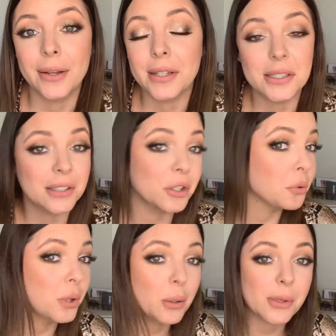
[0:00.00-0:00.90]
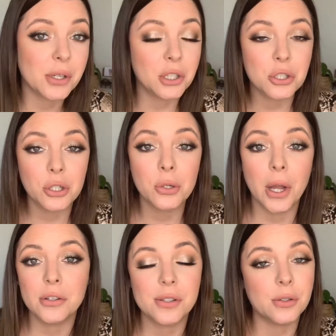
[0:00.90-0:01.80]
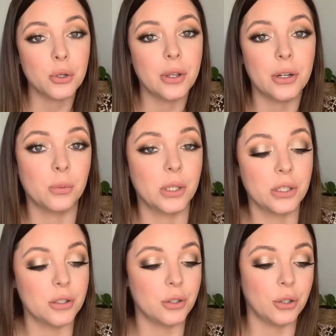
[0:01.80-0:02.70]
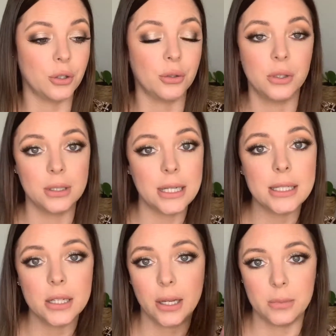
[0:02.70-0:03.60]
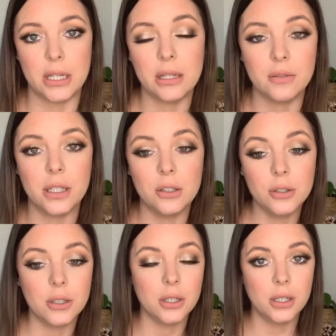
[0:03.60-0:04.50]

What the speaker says: I didn't know what I was going to do. I just knew that I wanted to do a daytime to evening look,